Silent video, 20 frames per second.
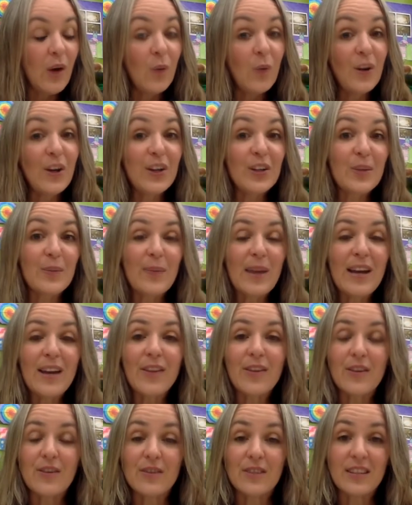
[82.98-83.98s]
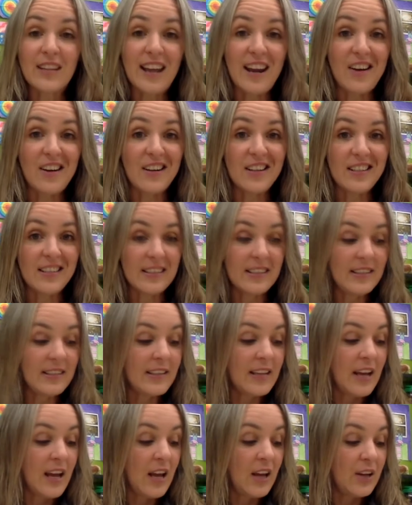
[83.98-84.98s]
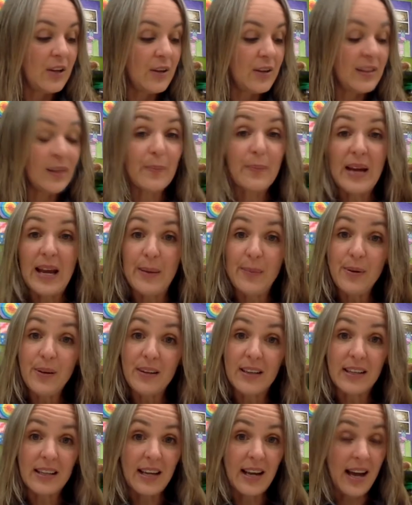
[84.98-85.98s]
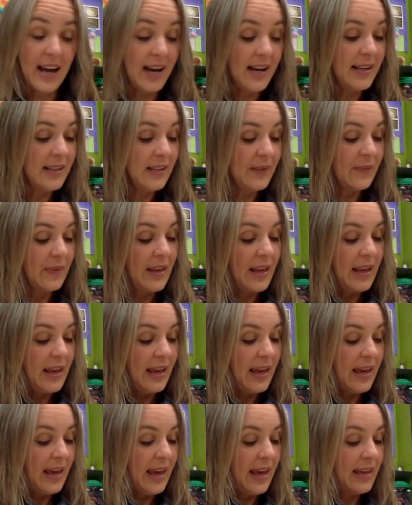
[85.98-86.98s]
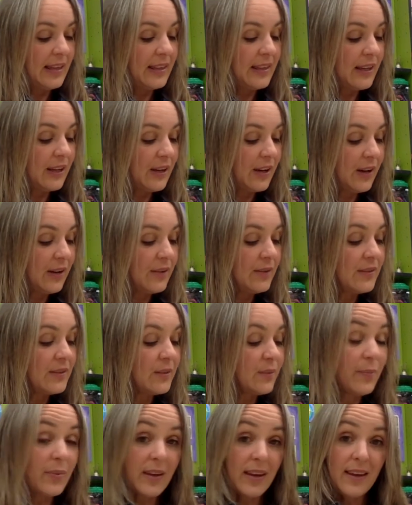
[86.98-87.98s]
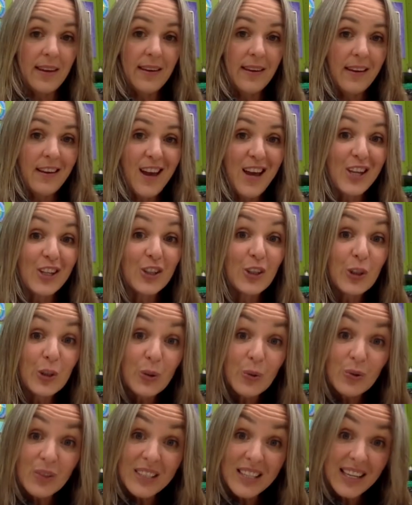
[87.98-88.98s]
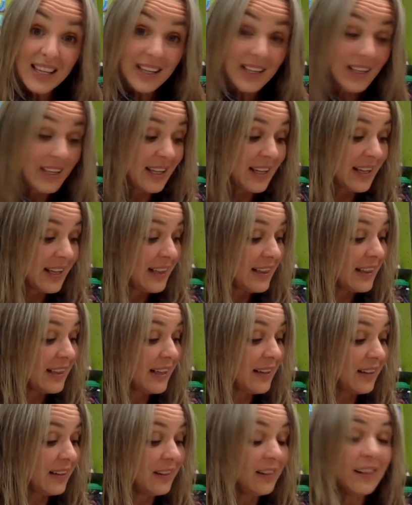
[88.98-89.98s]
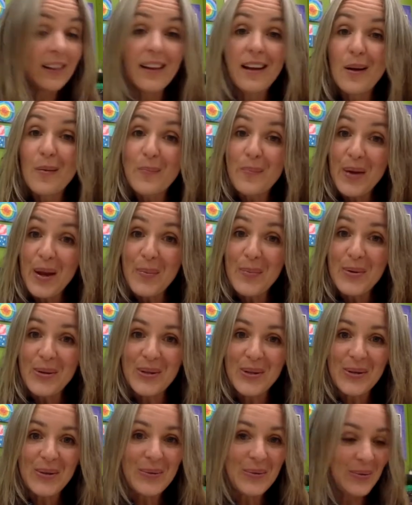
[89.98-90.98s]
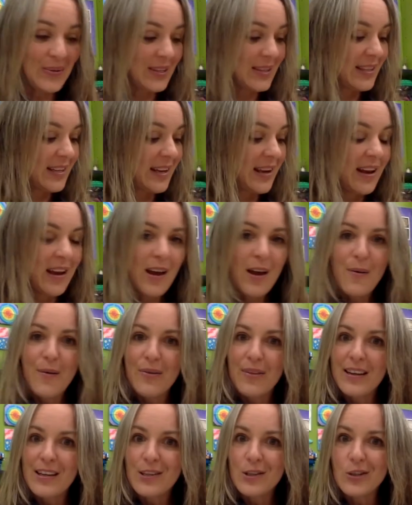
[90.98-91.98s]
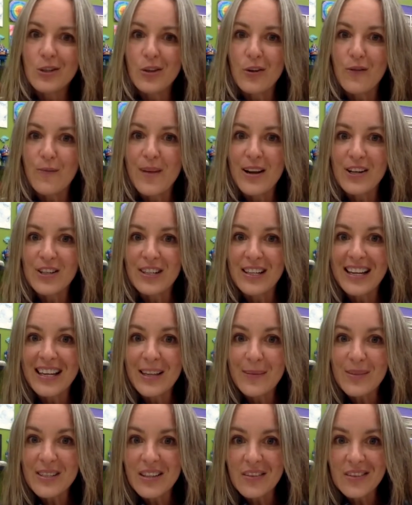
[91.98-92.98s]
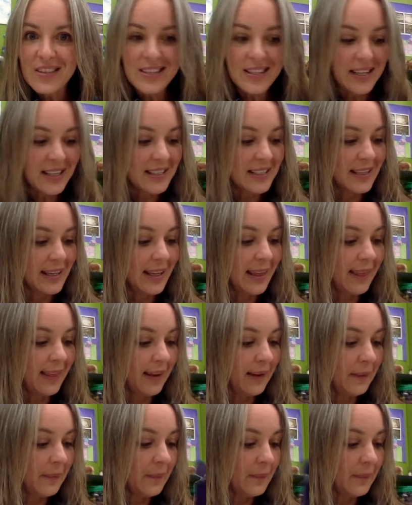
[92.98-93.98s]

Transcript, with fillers: We're going to make those characters using paper and card, and they're going to be unique little paper dolls these to have managed to get themselves stuck together.